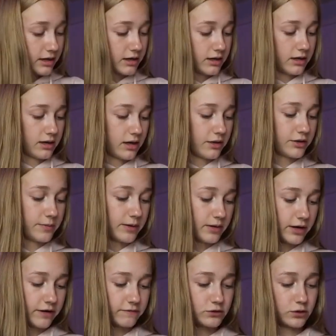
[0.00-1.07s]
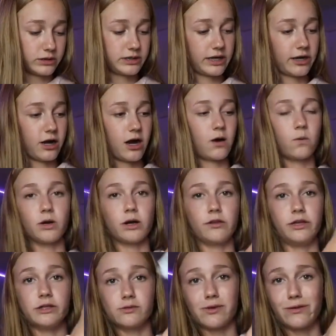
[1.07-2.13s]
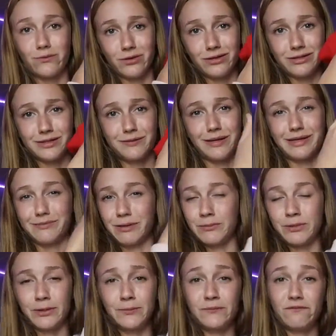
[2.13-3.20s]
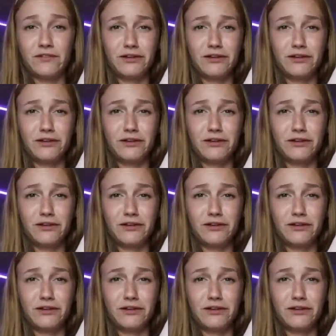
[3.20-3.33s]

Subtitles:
The other pair of shorts that I got were these red ones because my mom